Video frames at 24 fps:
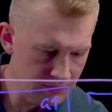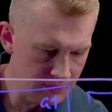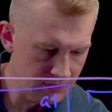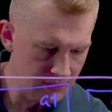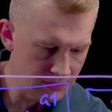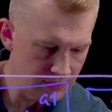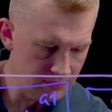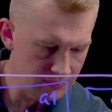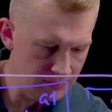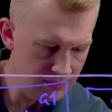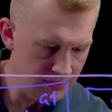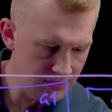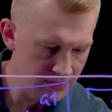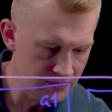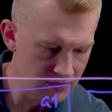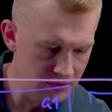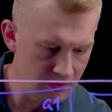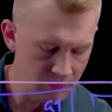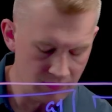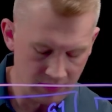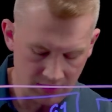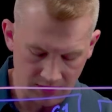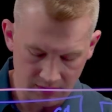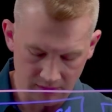It's going to be
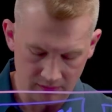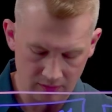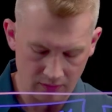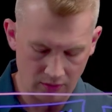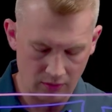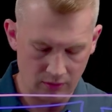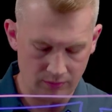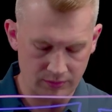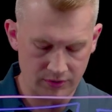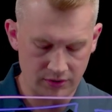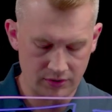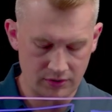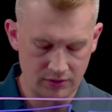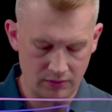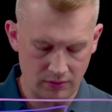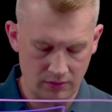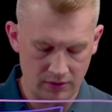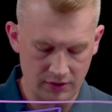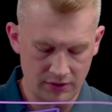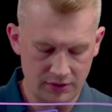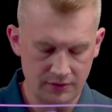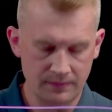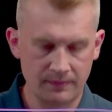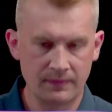S3 object
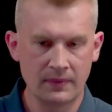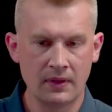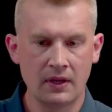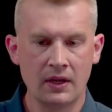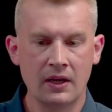storage.